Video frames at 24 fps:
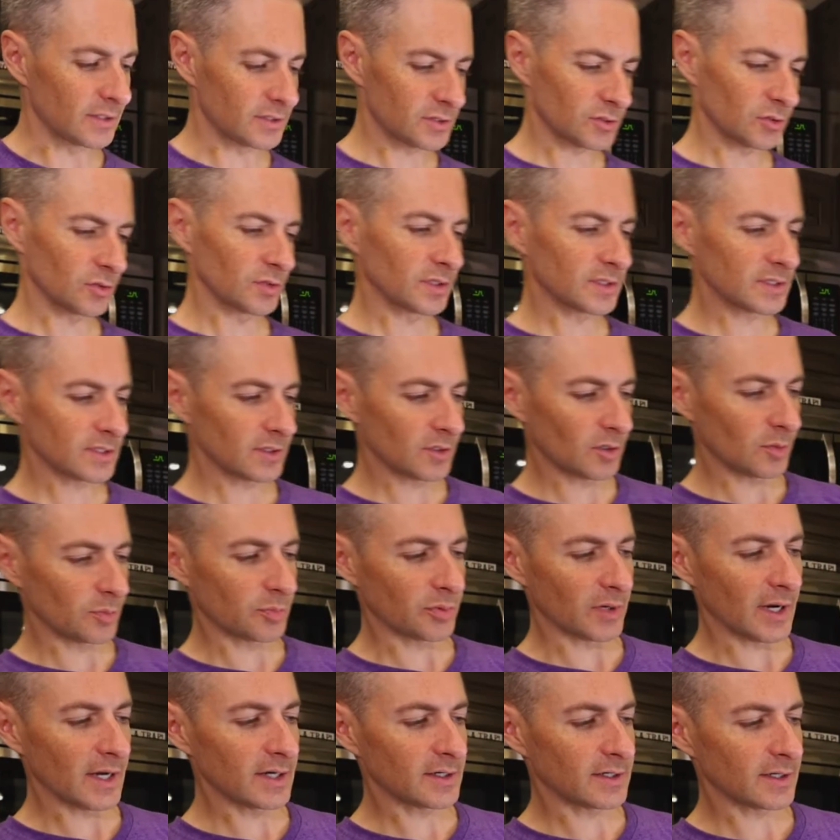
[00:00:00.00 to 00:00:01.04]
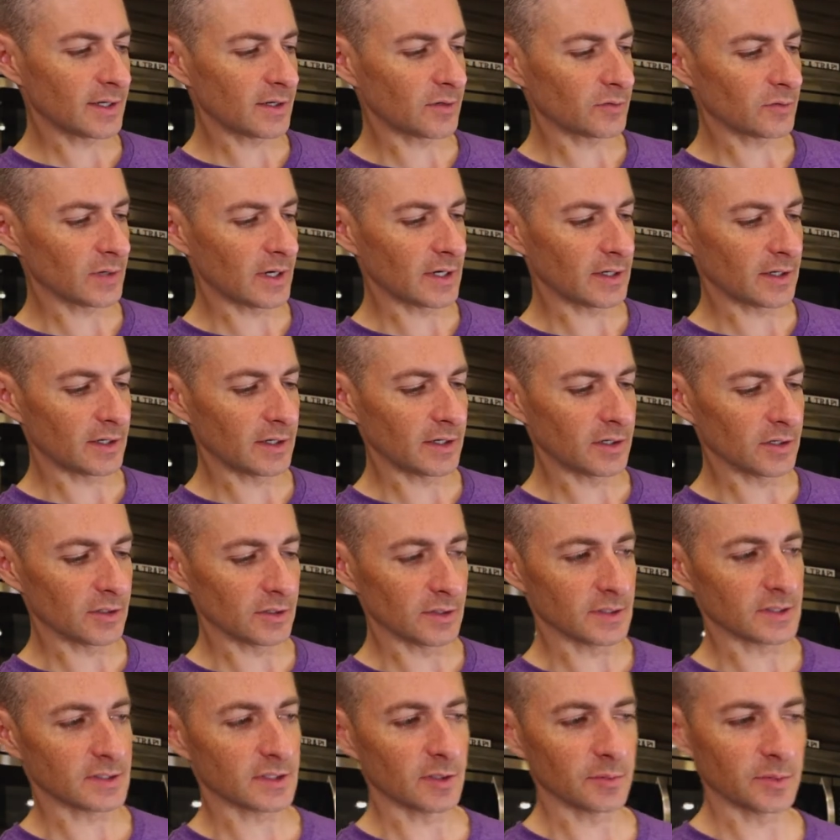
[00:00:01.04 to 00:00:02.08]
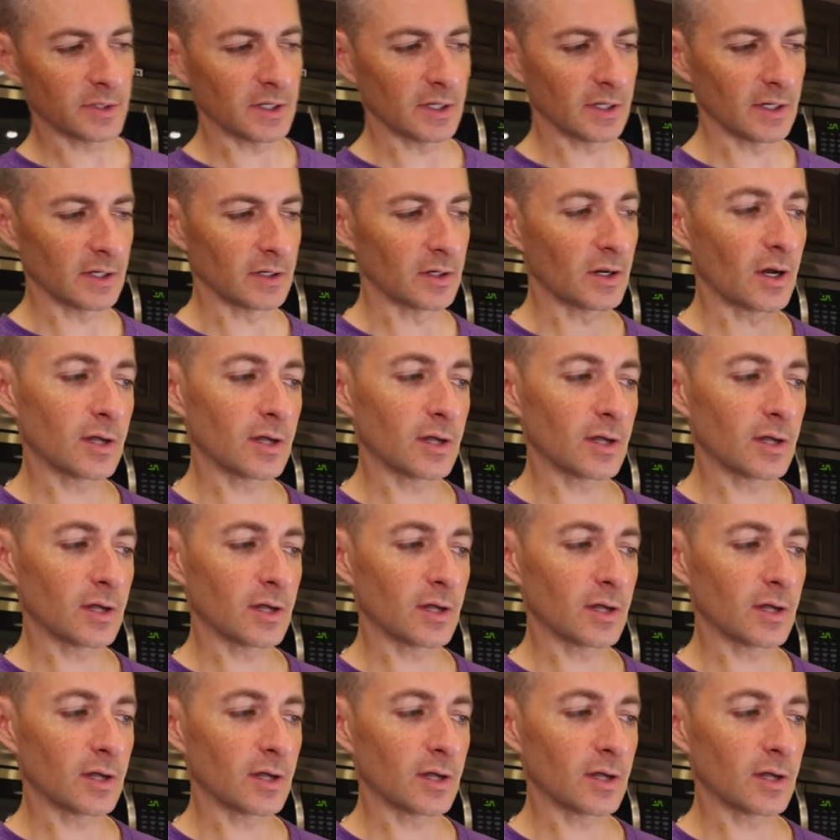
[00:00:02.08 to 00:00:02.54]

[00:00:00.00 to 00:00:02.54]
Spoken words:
so this little breakdown right here is something,